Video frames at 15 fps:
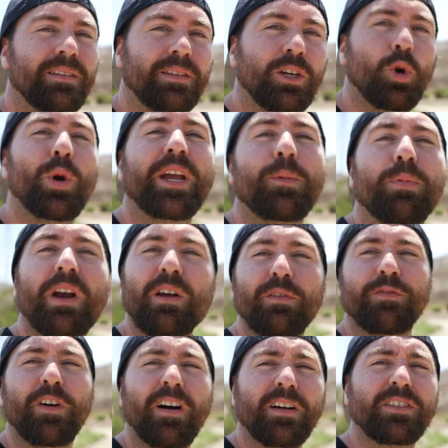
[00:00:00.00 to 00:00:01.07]
The quick brown
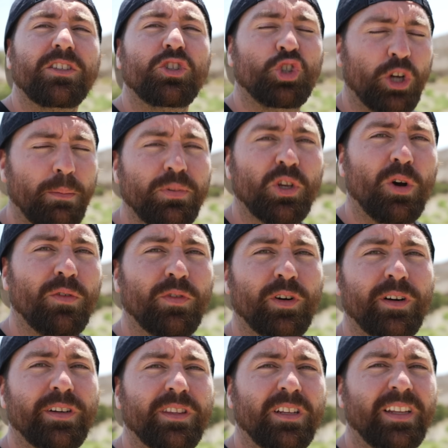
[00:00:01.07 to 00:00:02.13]
fox jumps
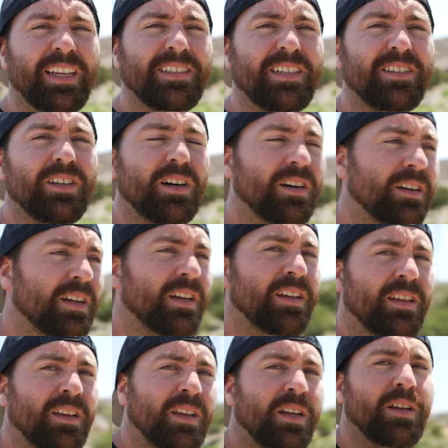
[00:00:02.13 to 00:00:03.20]
over the lazy dog.
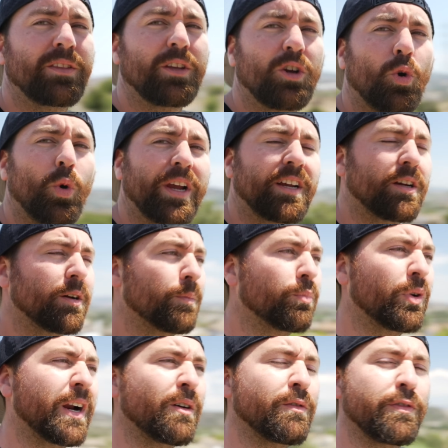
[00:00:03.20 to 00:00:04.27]
The quick
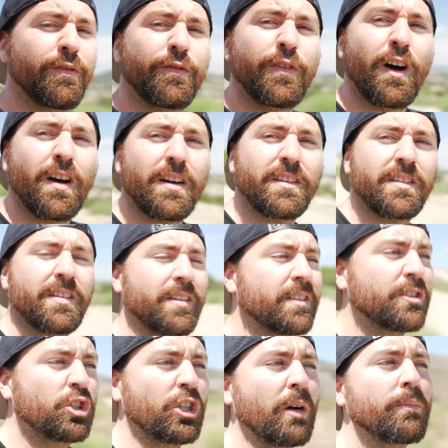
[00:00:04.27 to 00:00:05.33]
brown fox
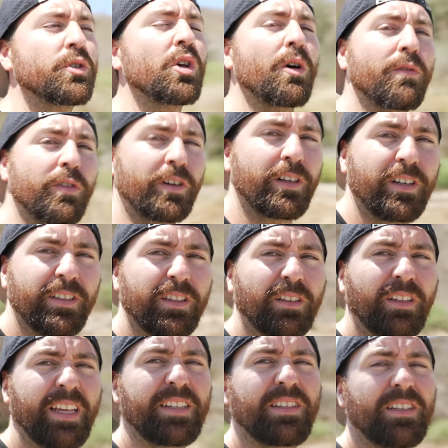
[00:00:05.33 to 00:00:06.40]
jumps over the
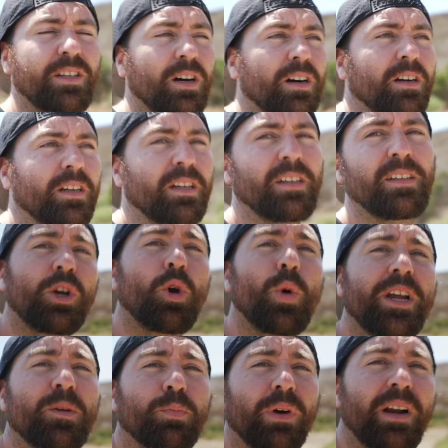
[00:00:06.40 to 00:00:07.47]
lazy dog.
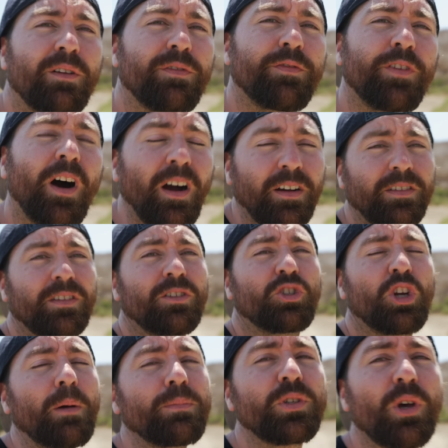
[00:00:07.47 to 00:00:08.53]
Quick brown fox
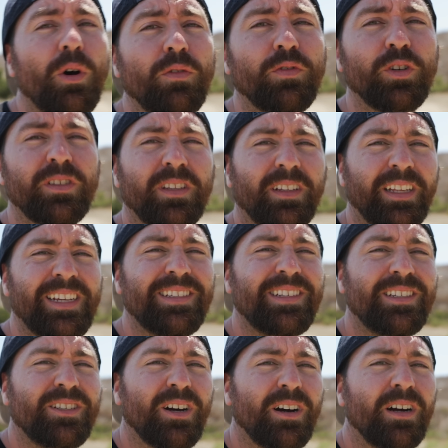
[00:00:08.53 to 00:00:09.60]
jumps over the
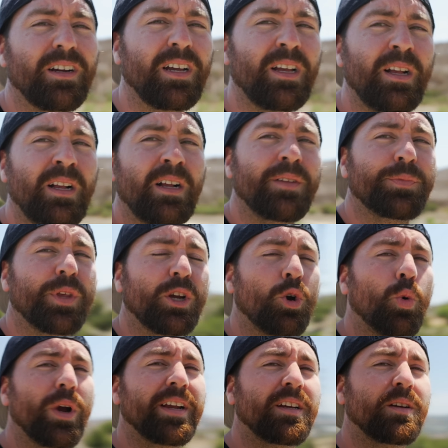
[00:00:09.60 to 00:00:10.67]
lazy dog. The
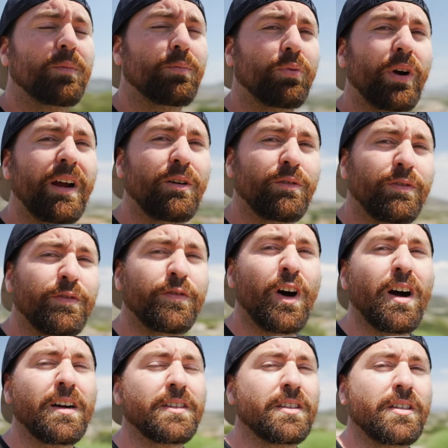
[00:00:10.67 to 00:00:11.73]
quick brown
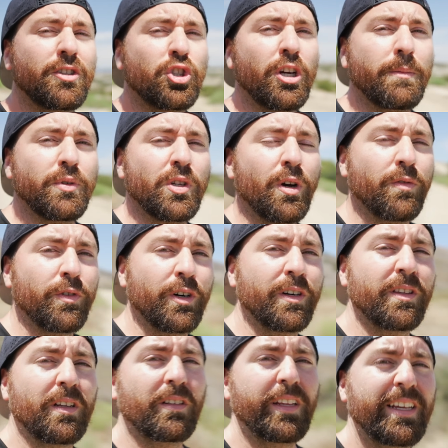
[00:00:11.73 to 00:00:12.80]
fox jumps over
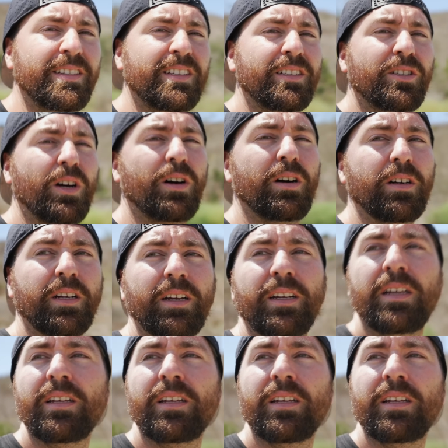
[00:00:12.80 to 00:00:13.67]
the lazy dog.